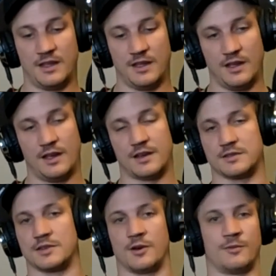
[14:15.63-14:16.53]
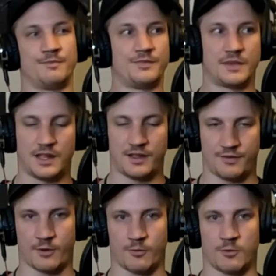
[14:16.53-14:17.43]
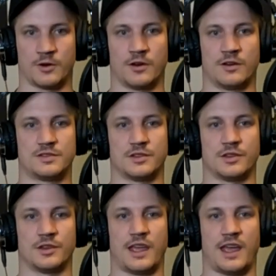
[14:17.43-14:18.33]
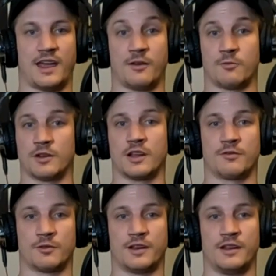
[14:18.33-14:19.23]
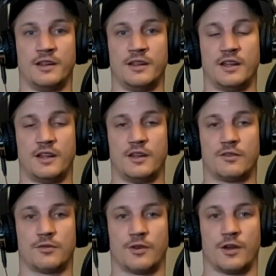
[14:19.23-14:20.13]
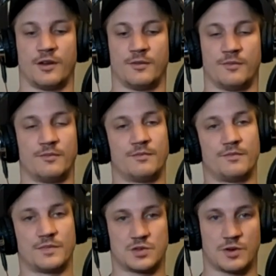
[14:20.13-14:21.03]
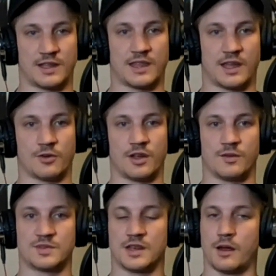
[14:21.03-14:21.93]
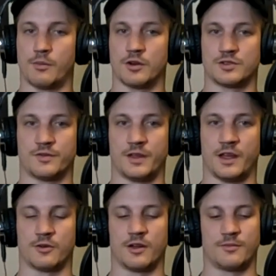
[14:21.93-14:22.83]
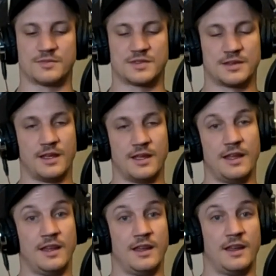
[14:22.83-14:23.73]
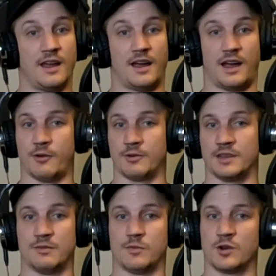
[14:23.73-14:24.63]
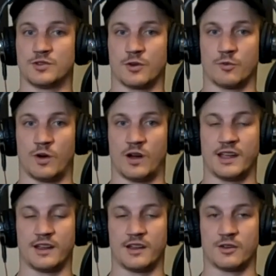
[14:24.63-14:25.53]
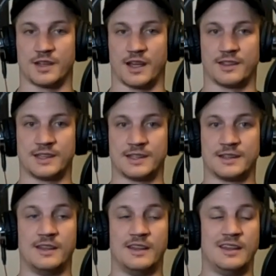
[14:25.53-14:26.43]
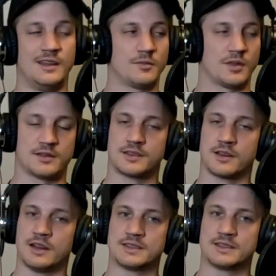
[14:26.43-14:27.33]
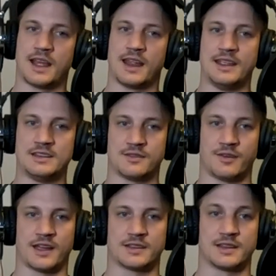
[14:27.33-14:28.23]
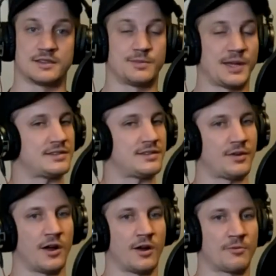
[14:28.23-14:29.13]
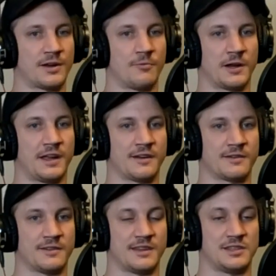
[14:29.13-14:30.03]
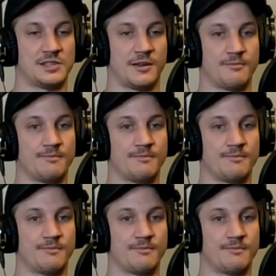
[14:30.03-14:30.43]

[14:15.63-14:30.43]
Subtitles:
And so if I were to look at recovery from strength outcomes and hypertrophy outcomes, I would lean more toward walking or cycling. Plus, there is that ease of access because if you're already working out in the gym,